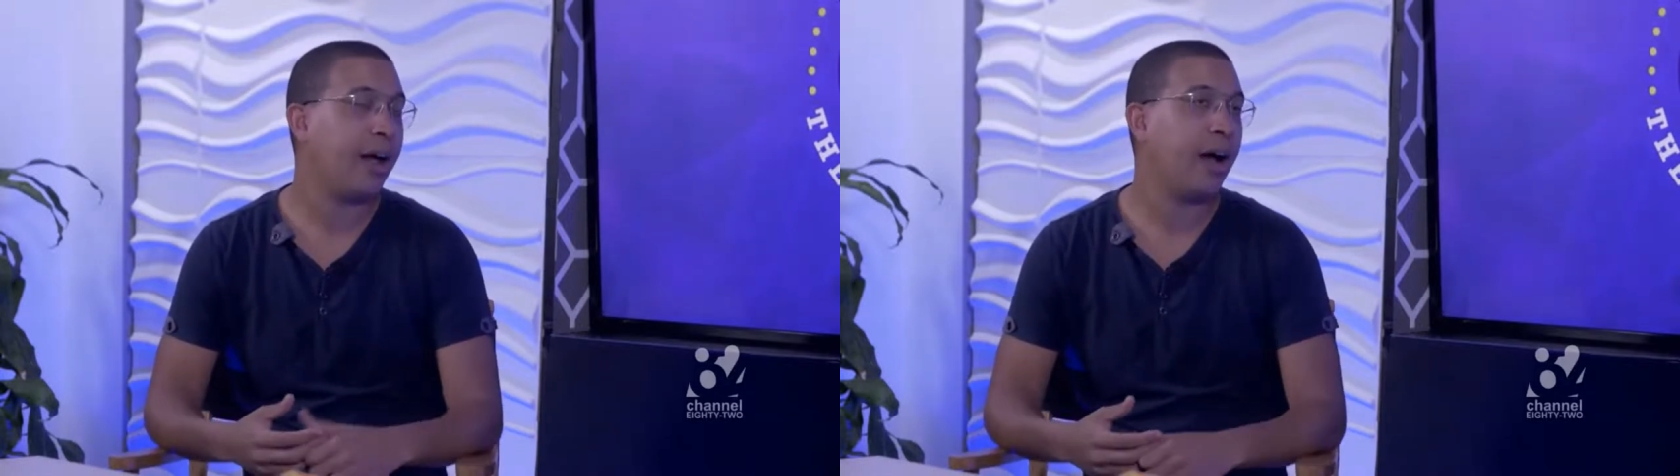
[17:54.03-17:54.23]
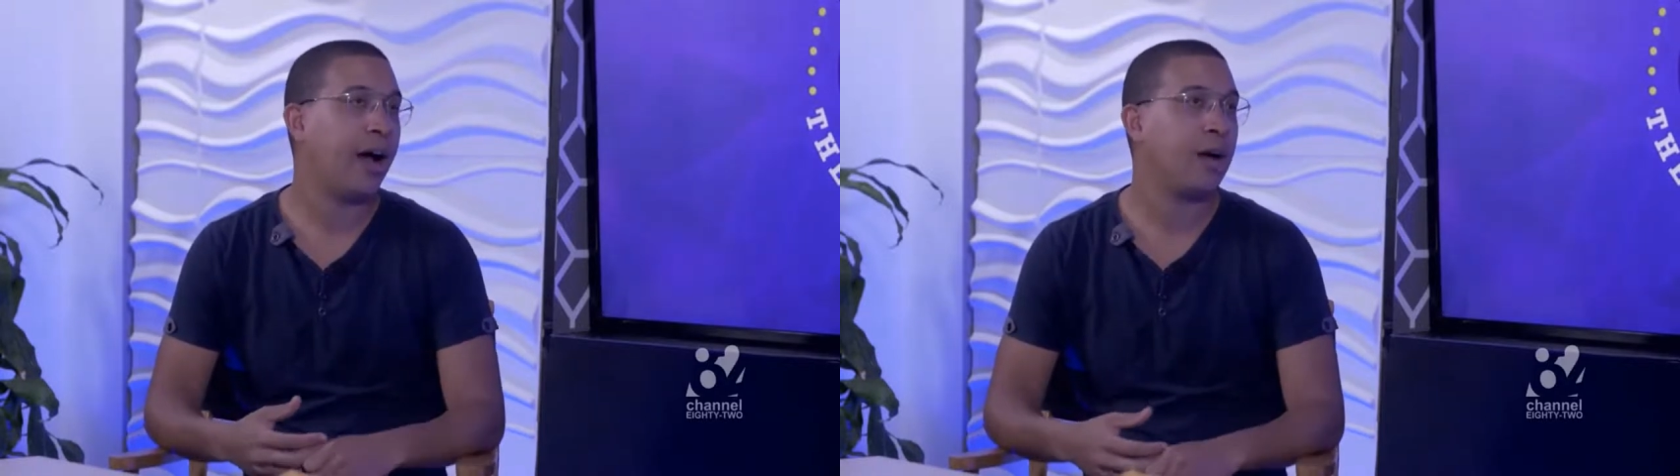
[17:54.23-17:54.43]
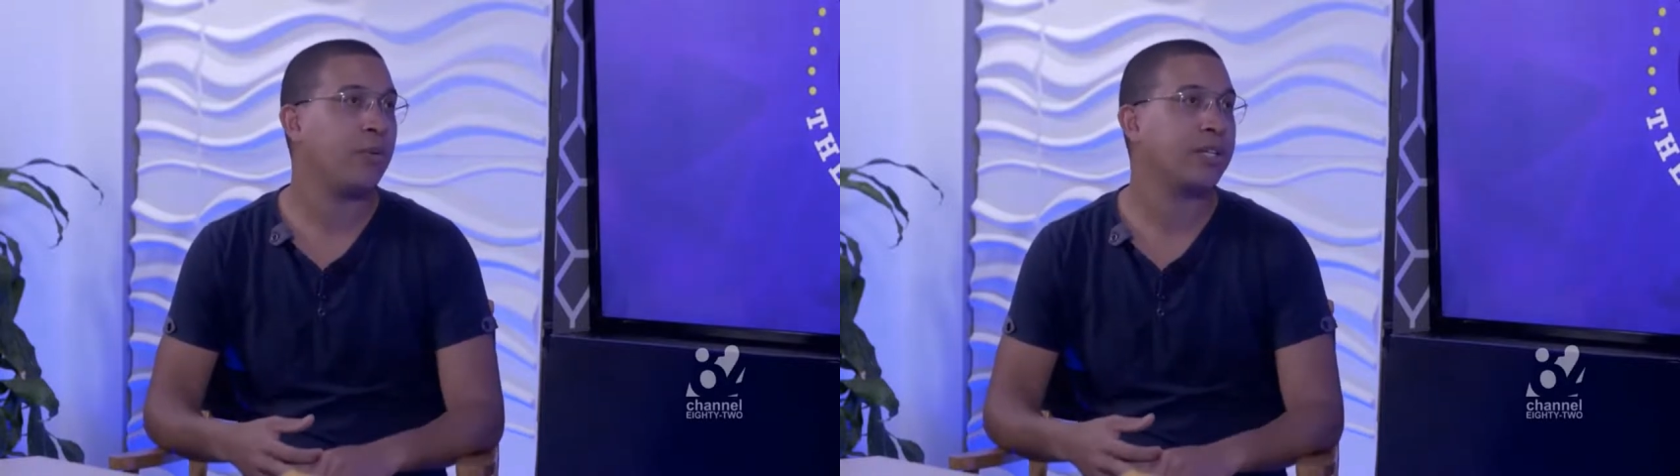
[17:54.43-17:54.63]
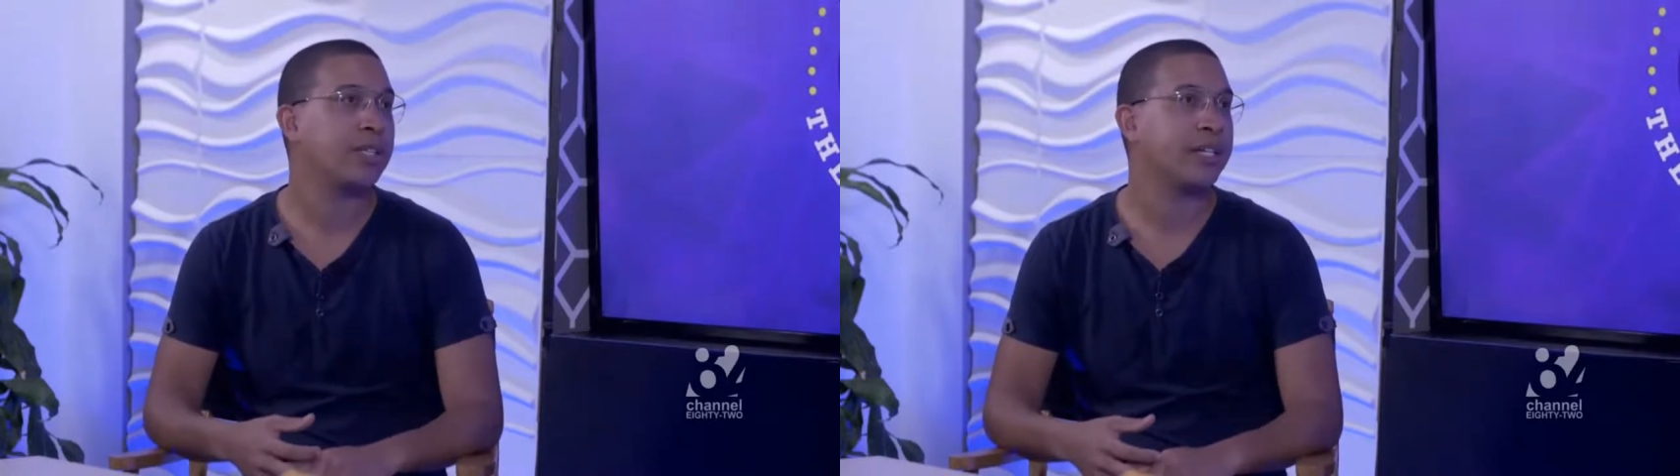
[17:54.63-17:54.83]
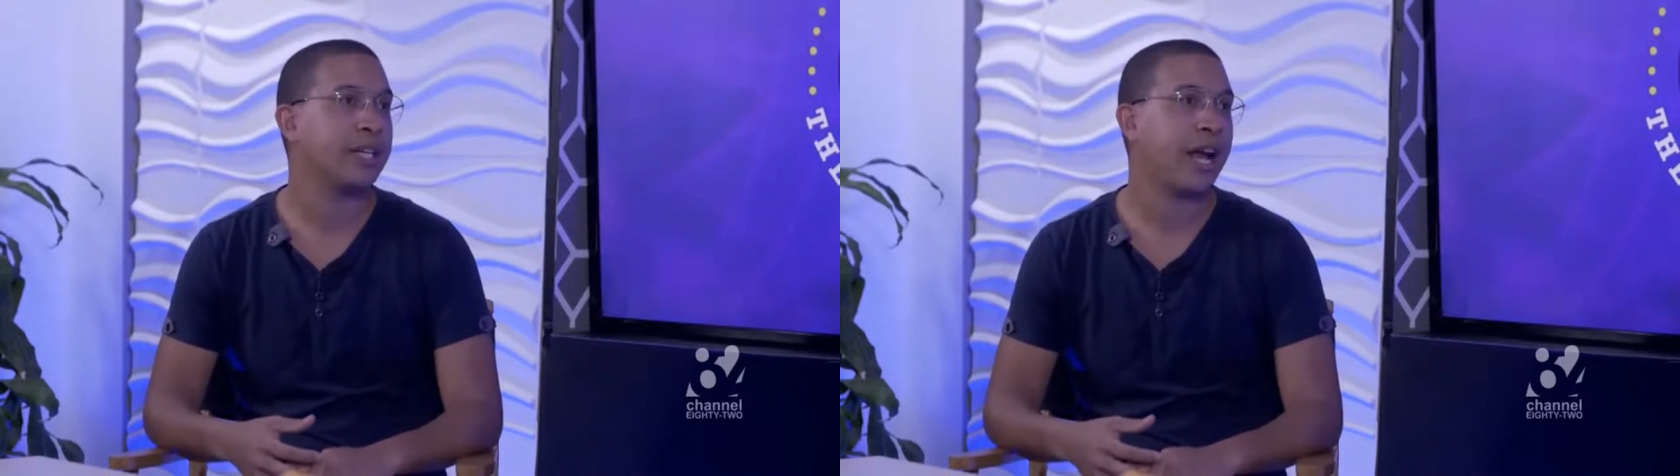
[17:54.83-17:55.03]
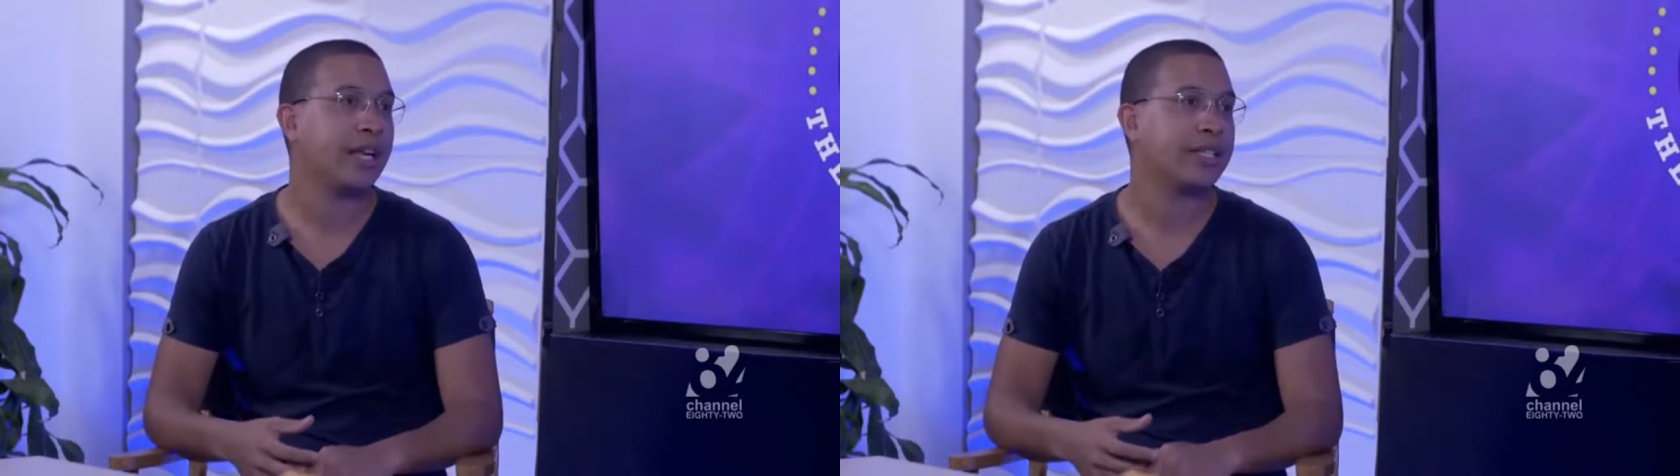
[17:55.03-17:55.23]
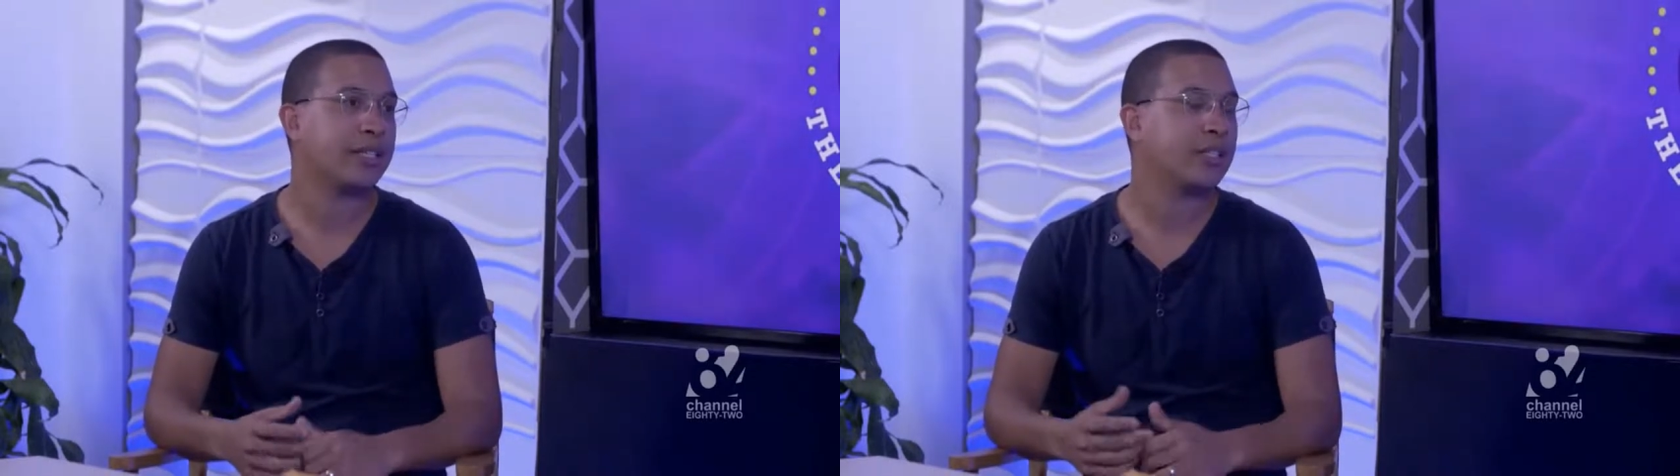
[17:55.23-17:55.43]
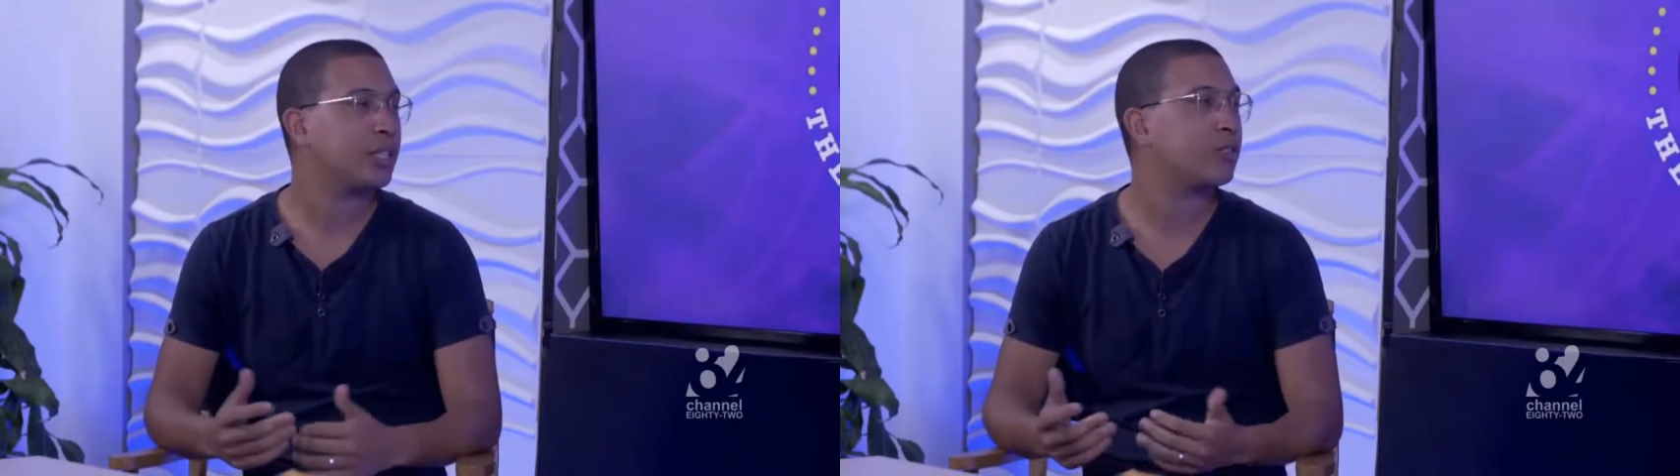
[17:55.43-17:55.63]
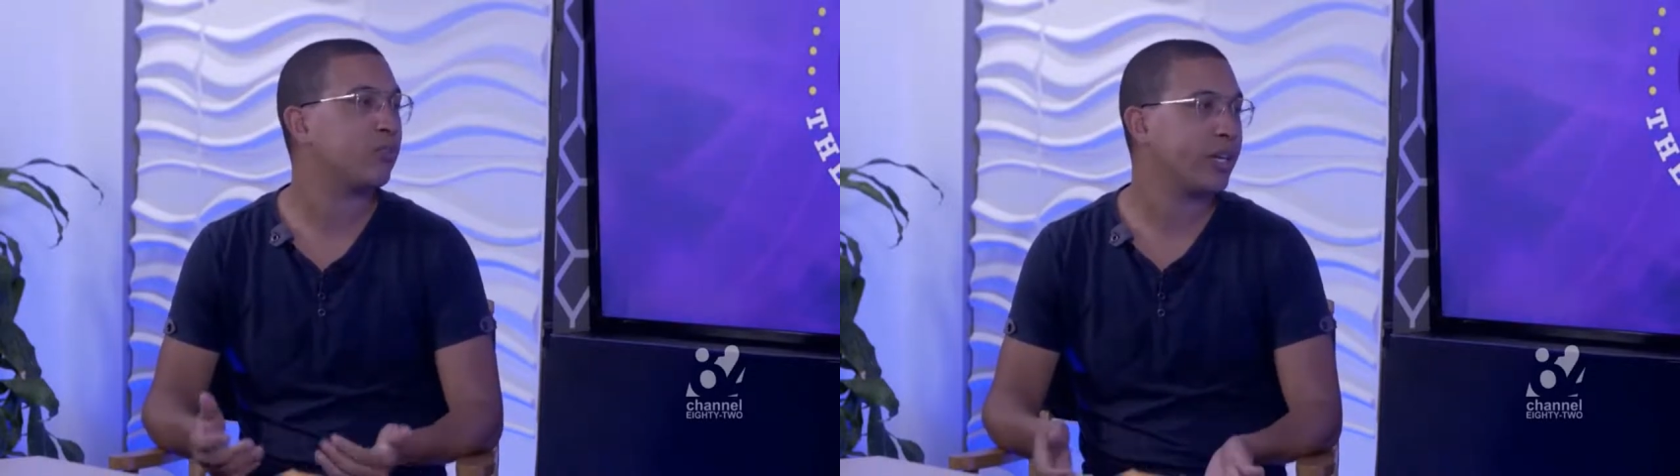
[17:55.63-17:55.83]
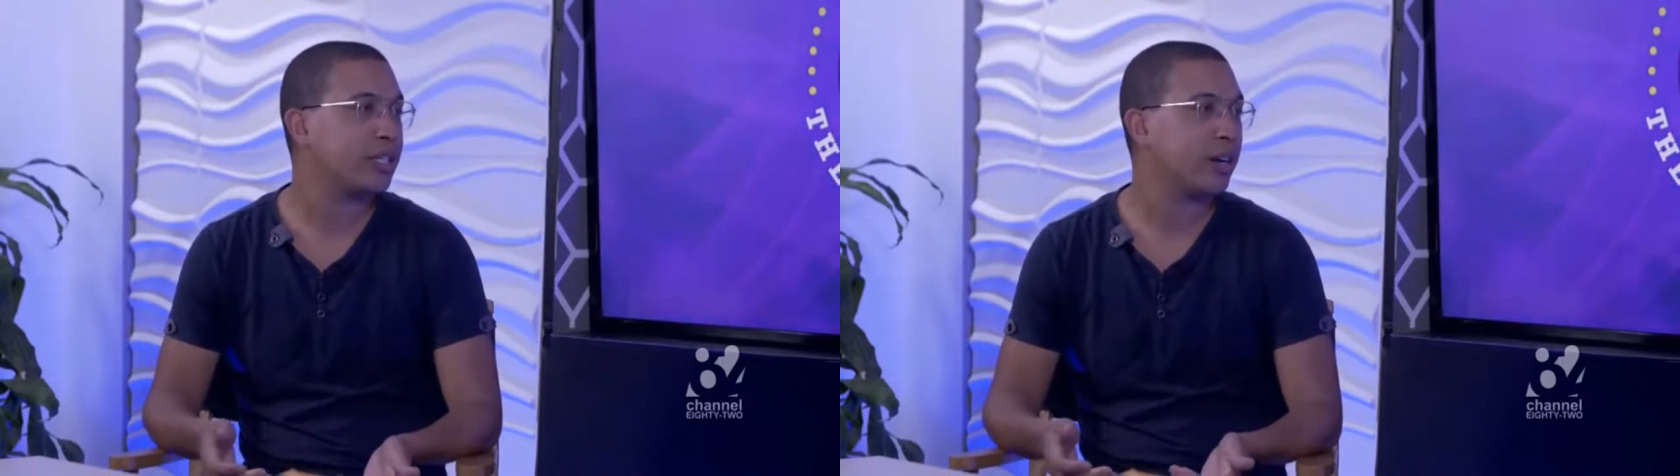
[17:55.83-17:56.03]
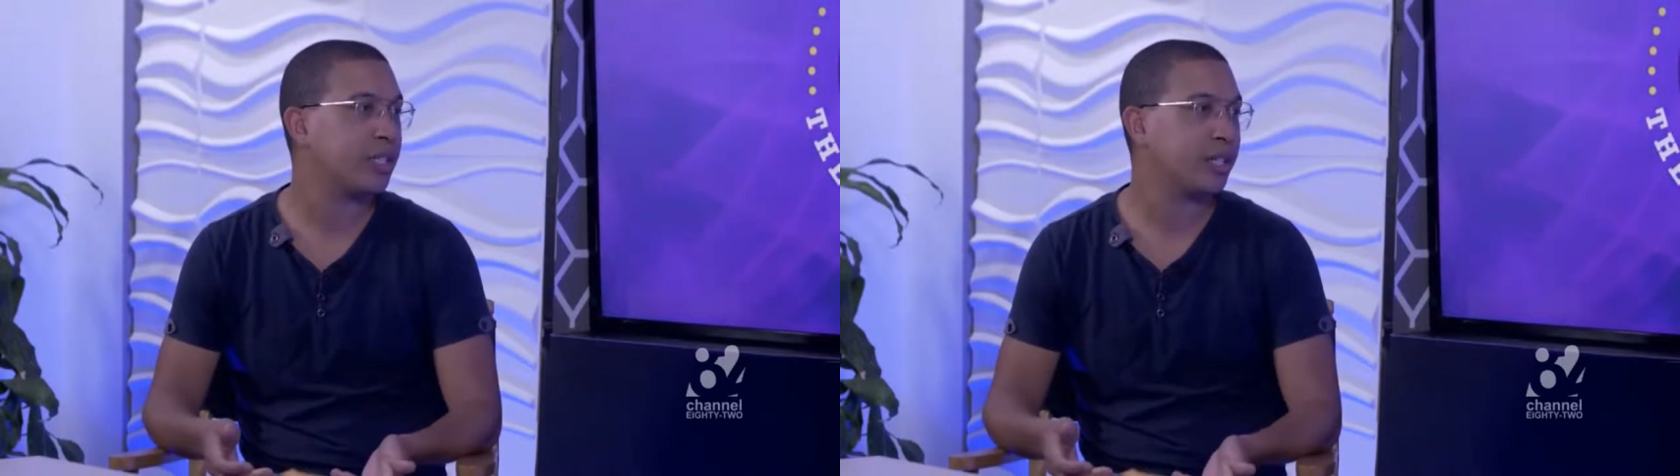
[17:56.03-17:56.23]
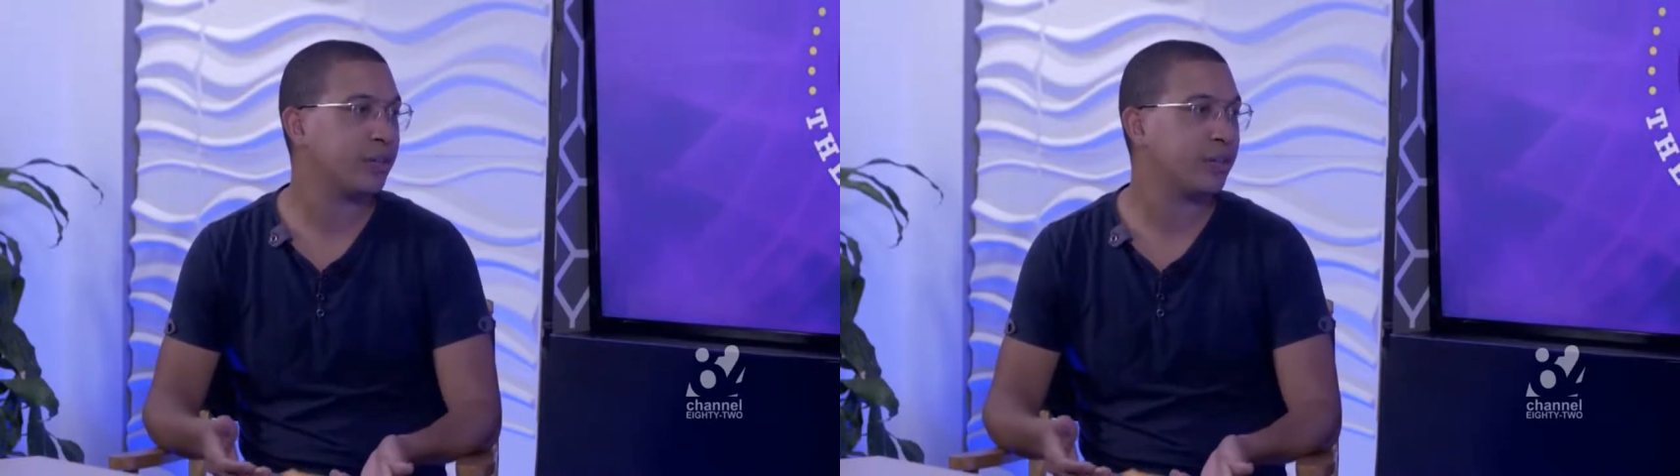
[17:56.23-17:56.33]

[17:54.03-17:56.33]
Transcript: I would suggest just researching a